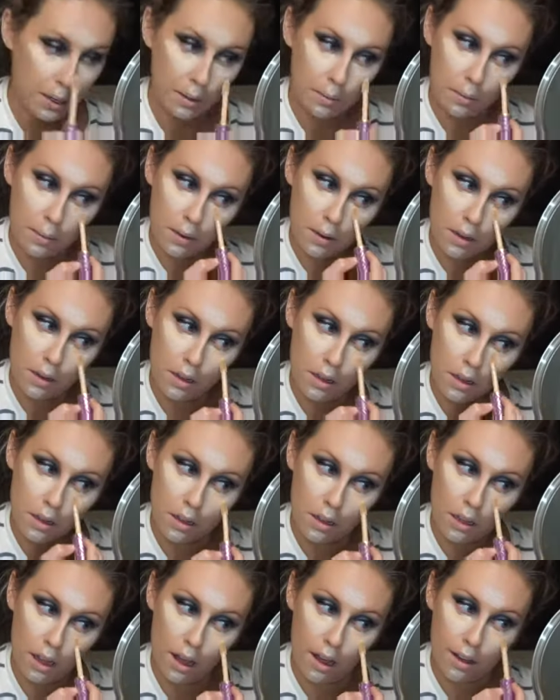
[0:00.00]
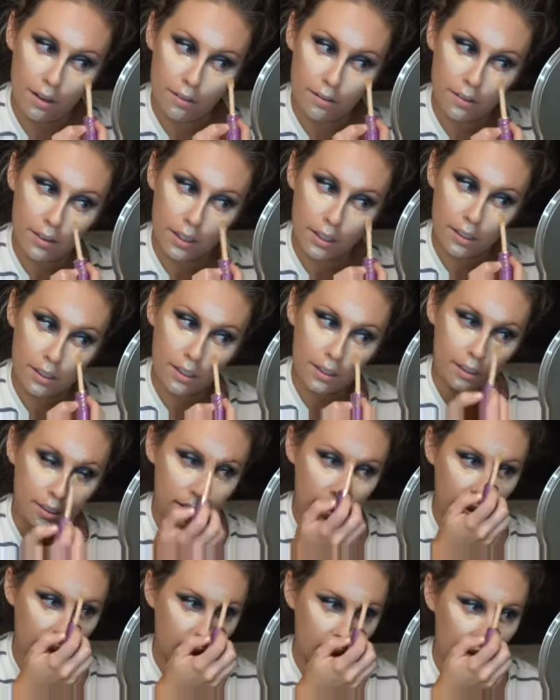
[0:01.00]
People love this
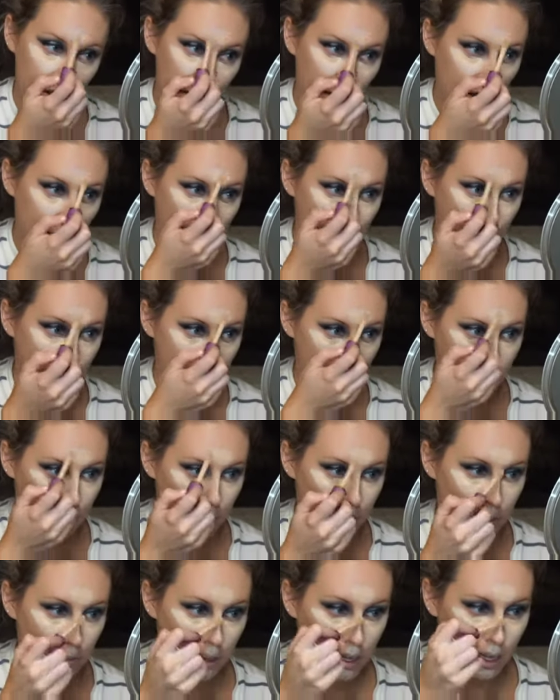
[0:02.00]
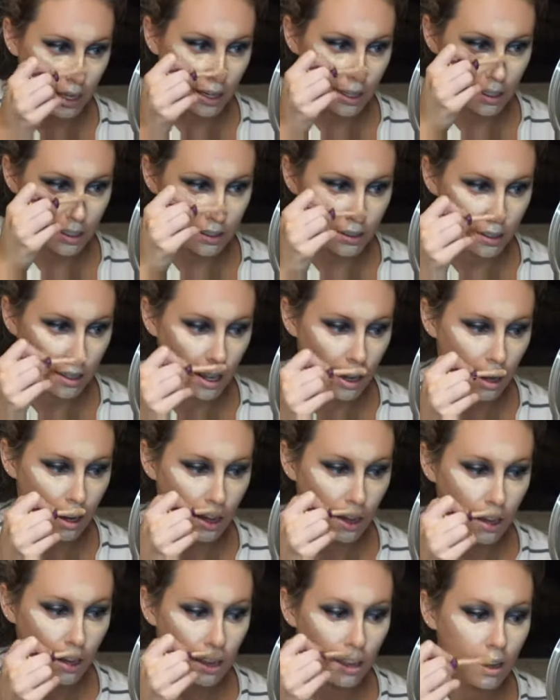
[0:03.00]
concealer, and to me it's
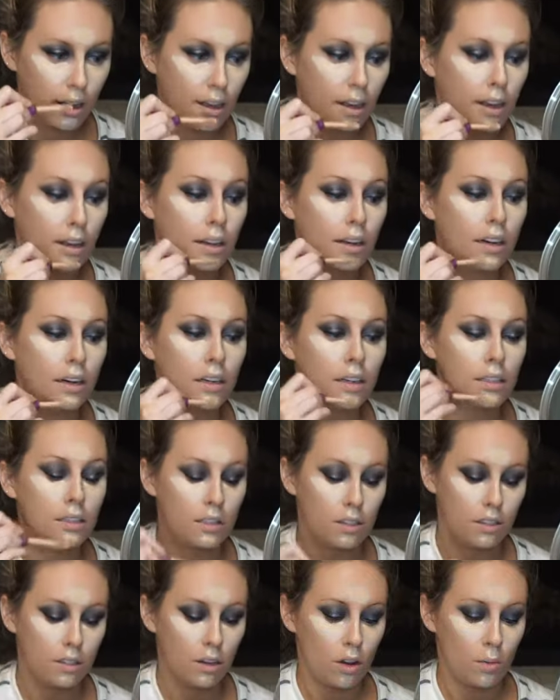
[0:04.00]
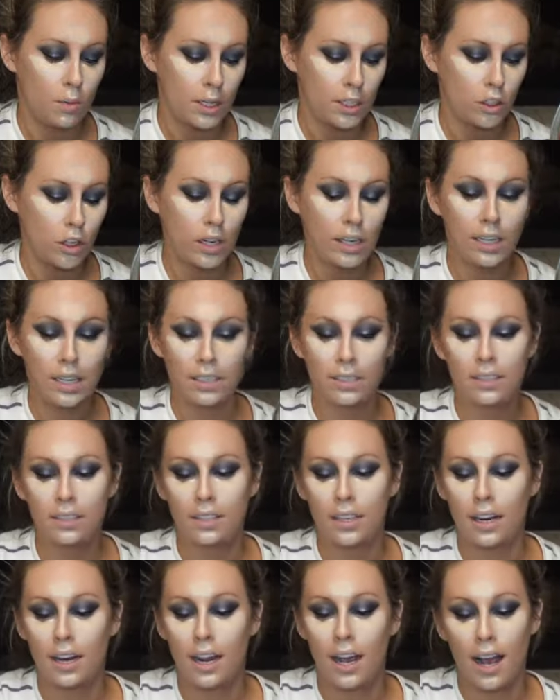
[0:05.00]
like It got so much
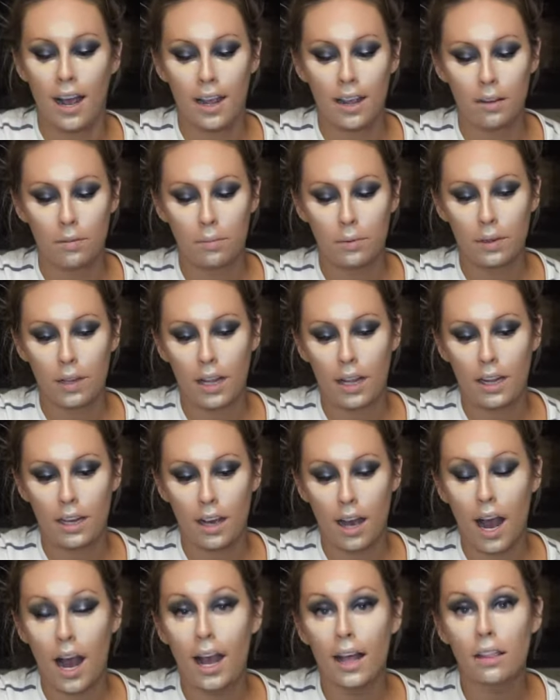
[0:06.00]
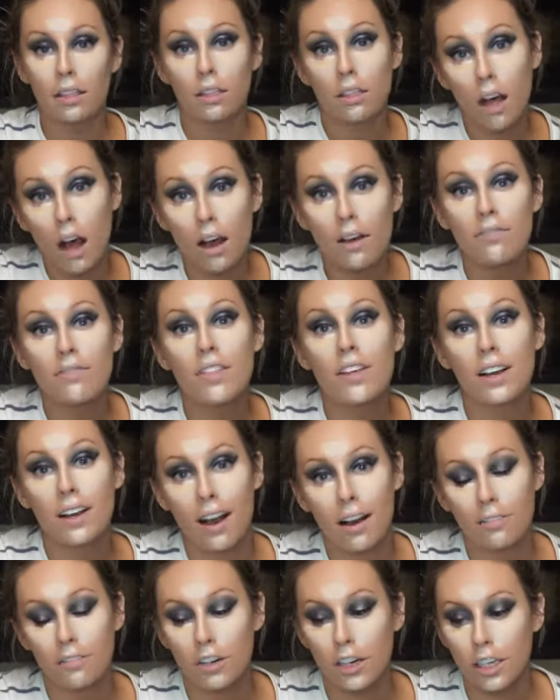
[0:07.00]
unnecessary hype. Like, I love the
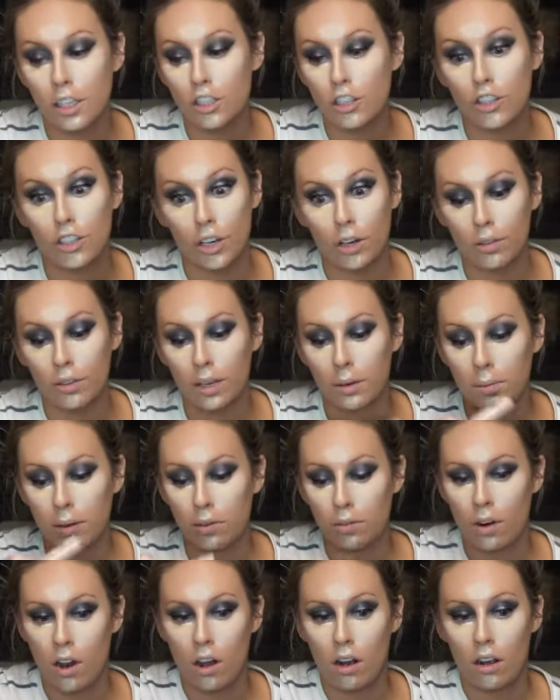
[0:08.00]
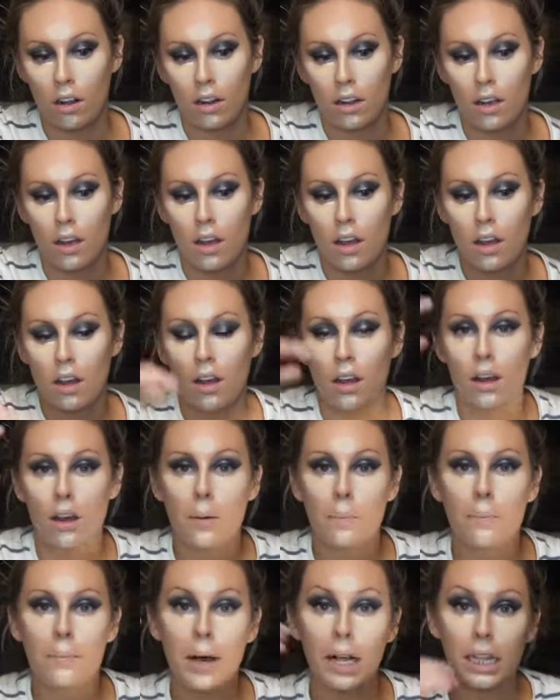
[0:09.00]
coverage, don't get me wrong,
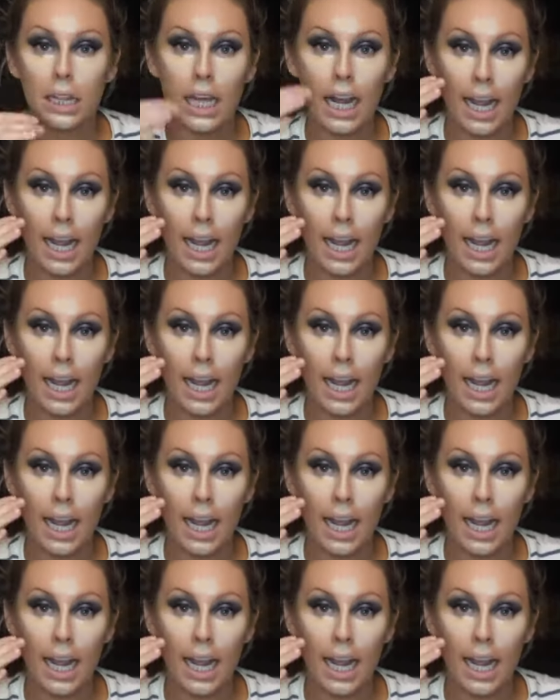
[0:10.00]
but